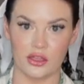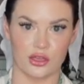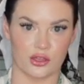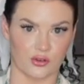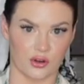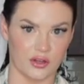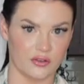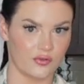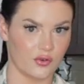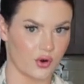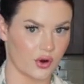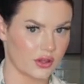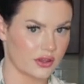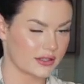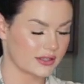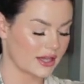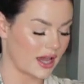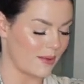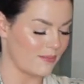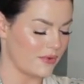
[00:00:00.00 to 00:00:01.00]

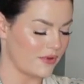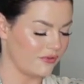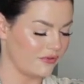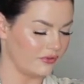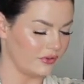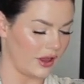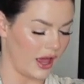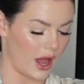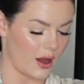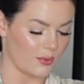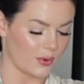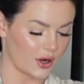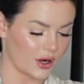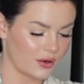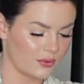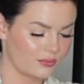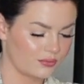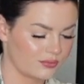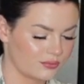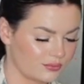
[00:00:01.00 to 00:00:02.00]
3/4 cup of
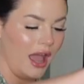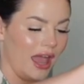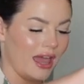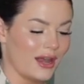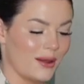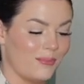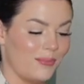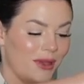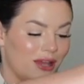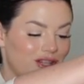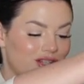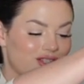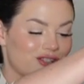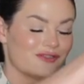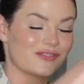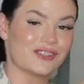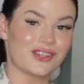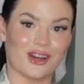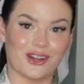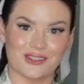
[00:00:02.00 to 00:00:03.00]
flour, and a pinch
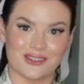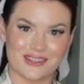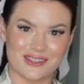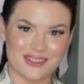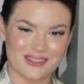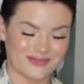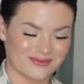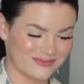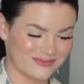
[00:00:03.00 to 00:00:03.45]
of salt.